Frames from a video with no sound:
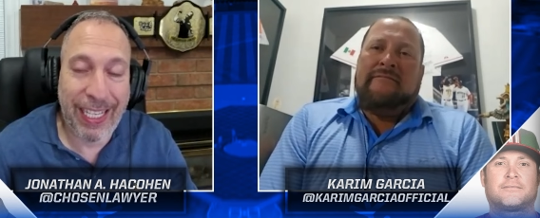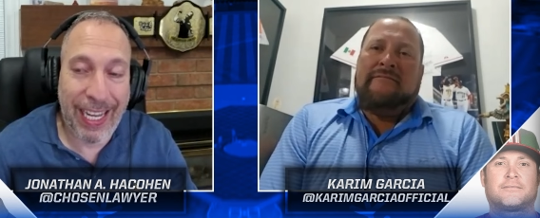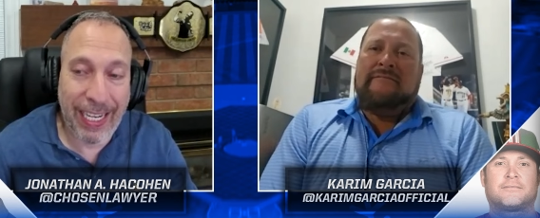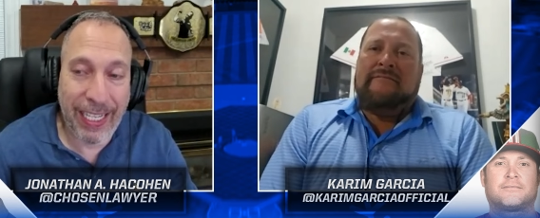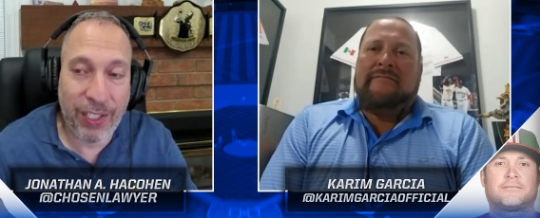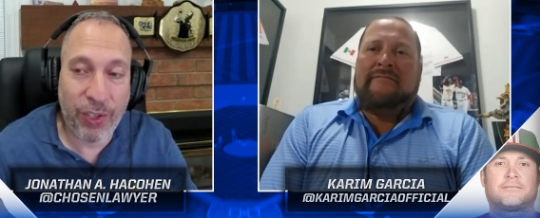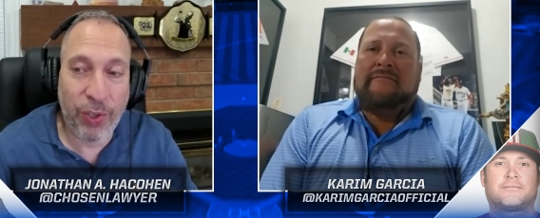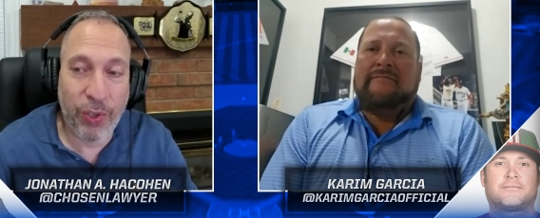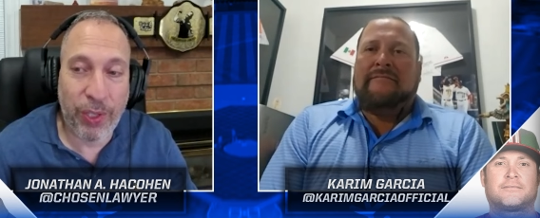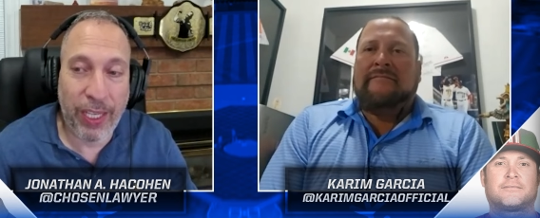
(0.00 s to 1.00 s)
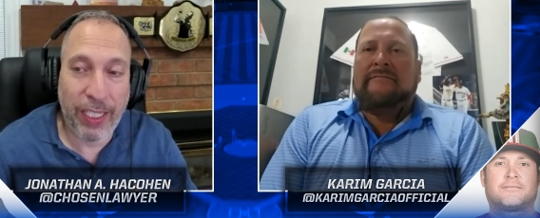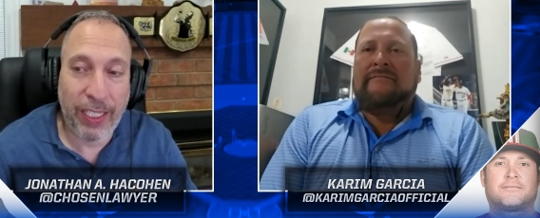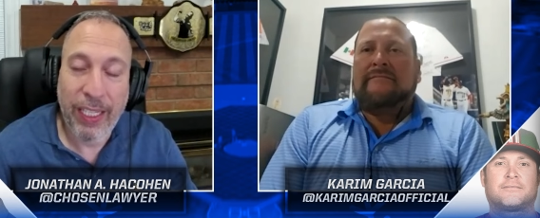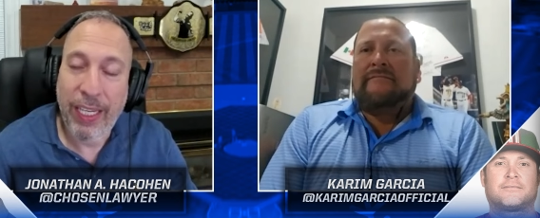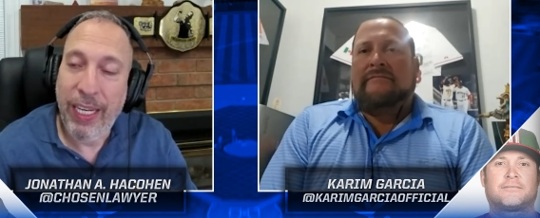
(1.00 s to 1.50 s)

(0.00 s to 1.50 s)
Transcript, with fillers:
Speaker 1: clients, or you think